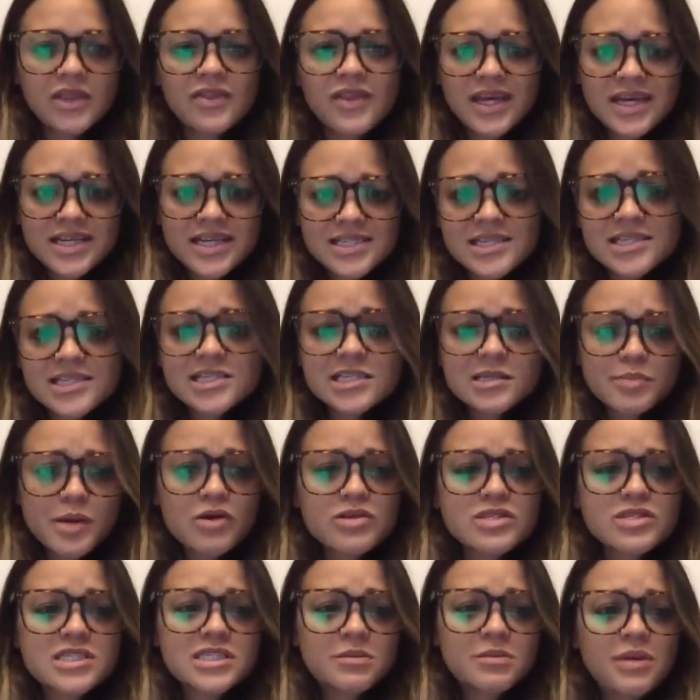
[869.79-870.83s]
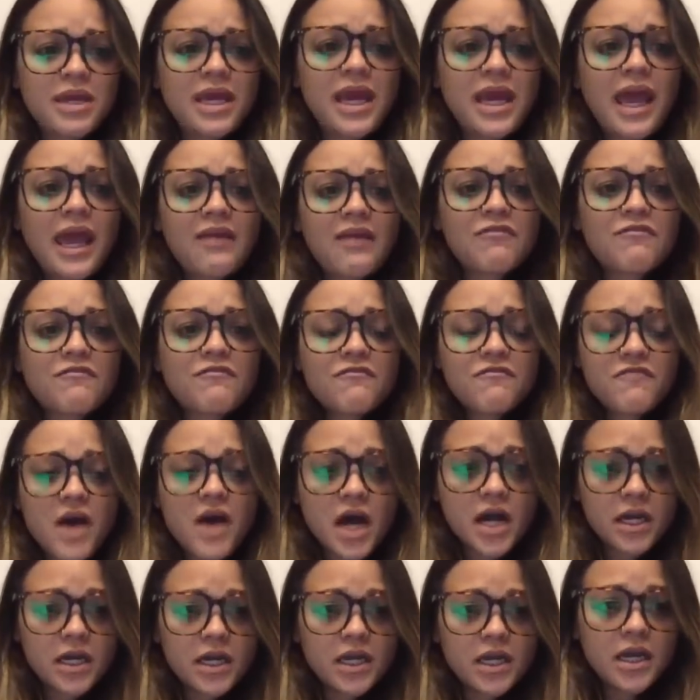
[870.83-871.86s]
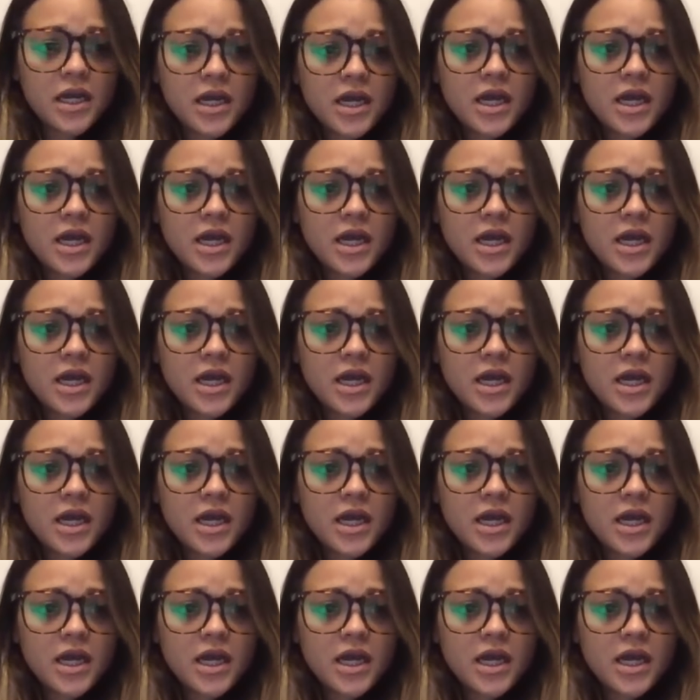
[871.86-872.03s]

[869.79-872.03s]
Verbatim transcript: This is supposed to be a fun,